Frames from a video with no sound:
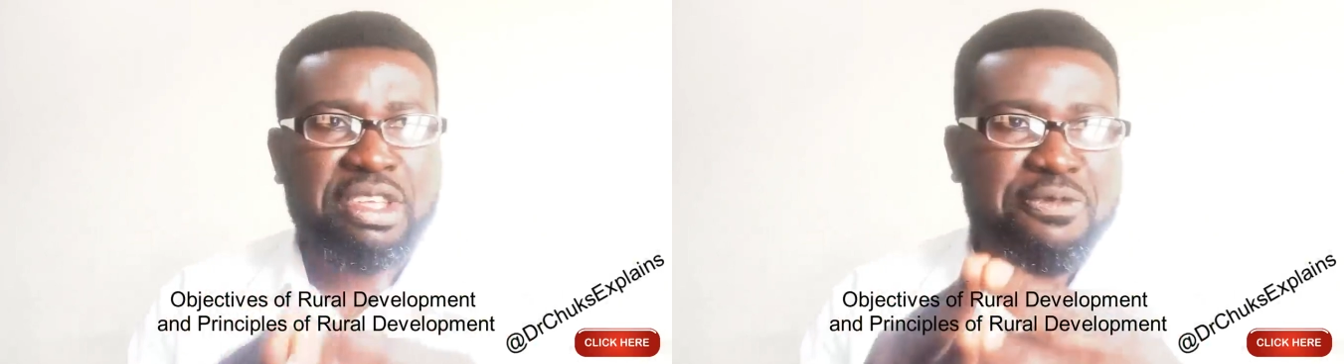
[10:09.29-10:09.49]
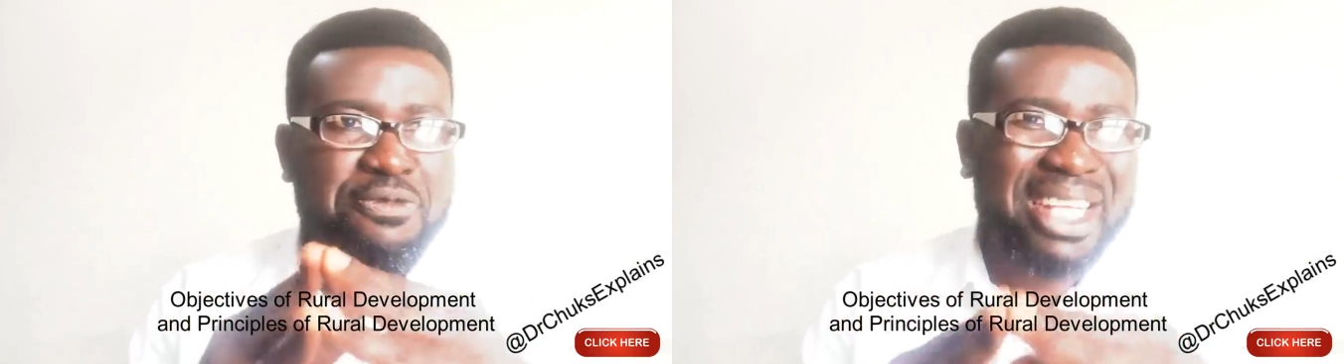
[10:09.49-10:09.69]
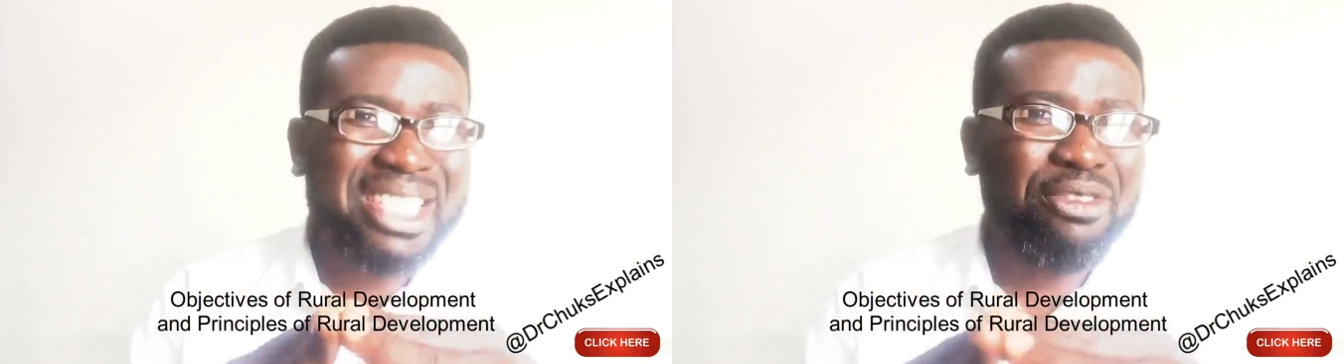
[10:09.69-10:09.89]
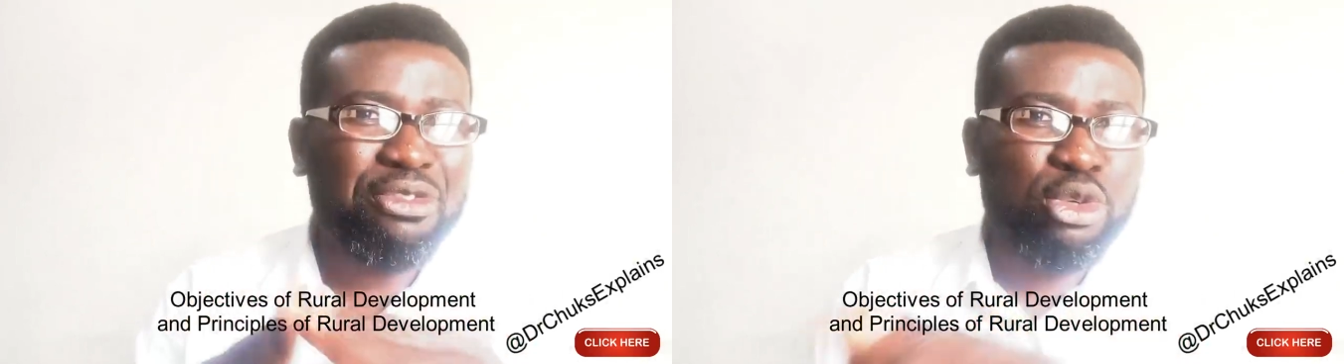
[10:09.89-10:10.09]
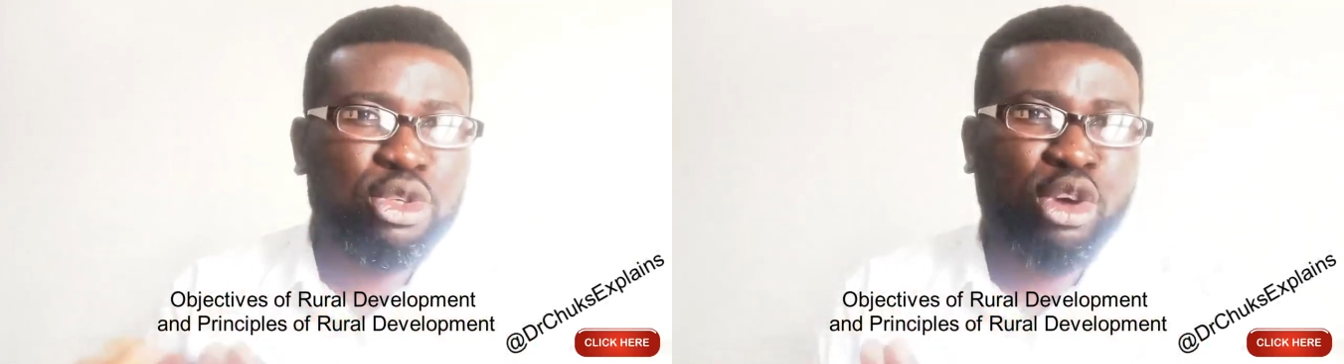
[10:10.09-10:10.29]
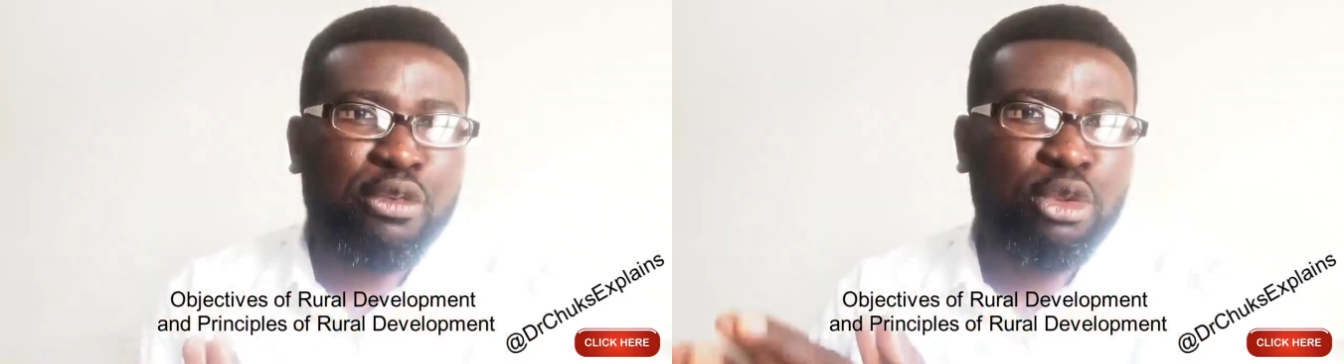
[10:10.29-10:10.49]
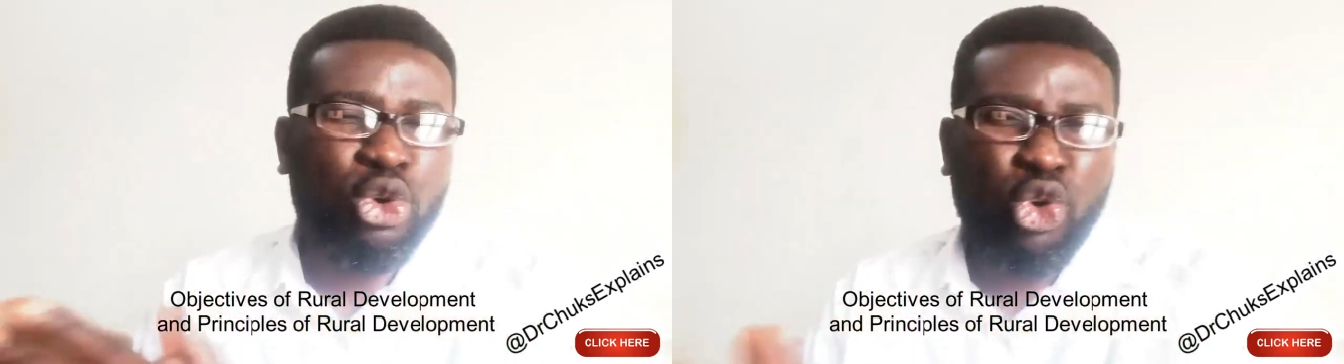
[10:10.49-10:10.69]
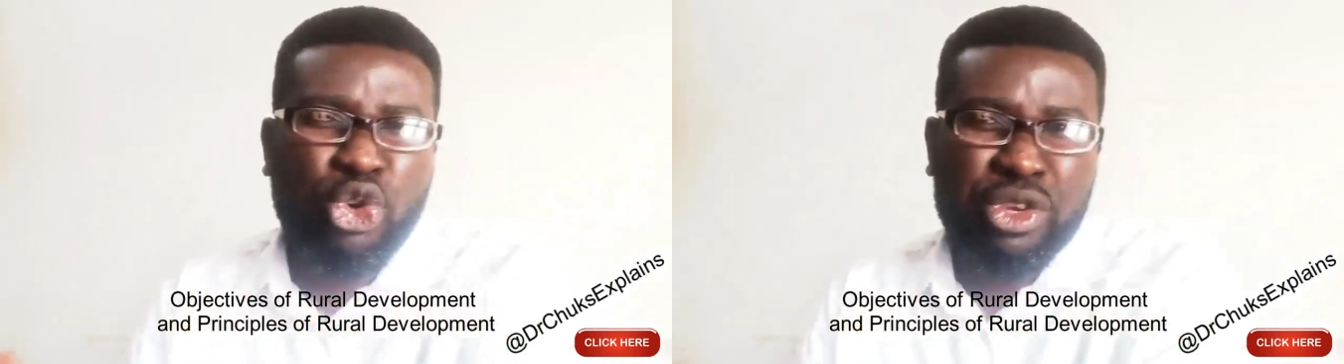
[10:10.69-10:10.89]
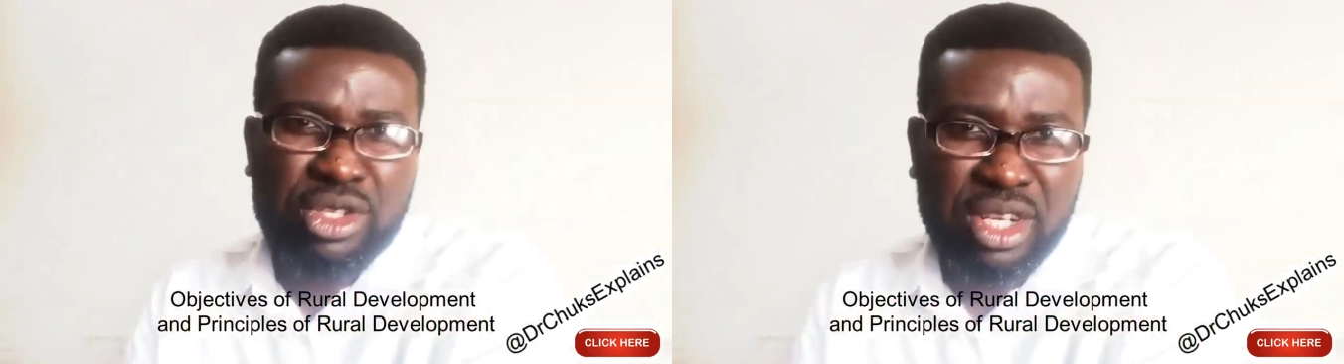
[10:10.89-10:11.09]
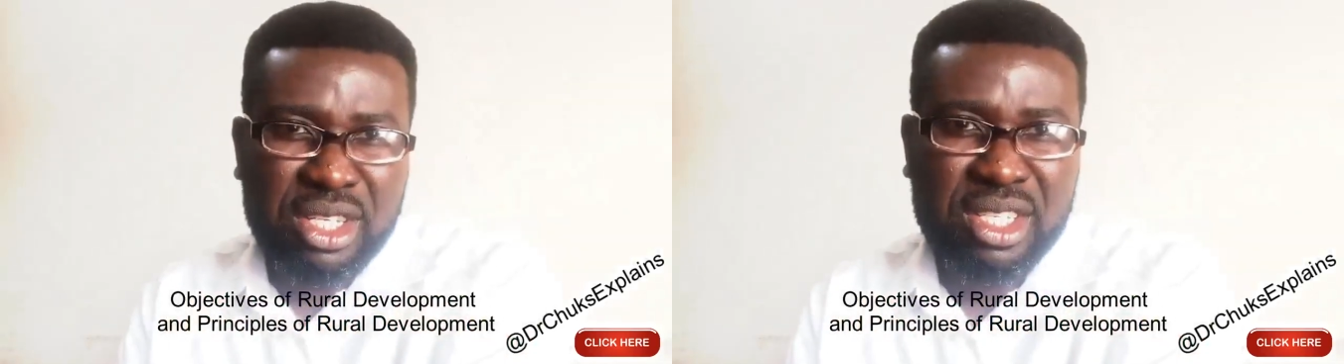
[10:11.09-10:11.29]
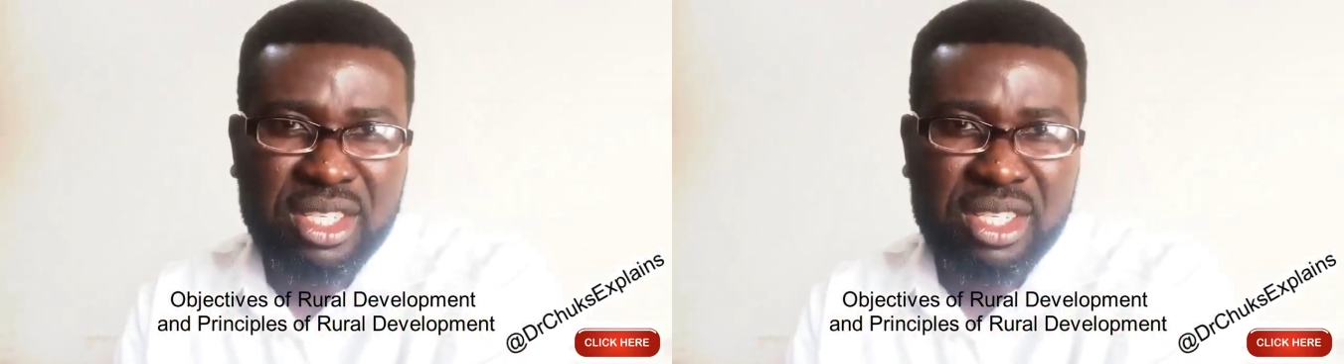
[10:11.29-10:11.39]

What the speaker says: effective use of local resources.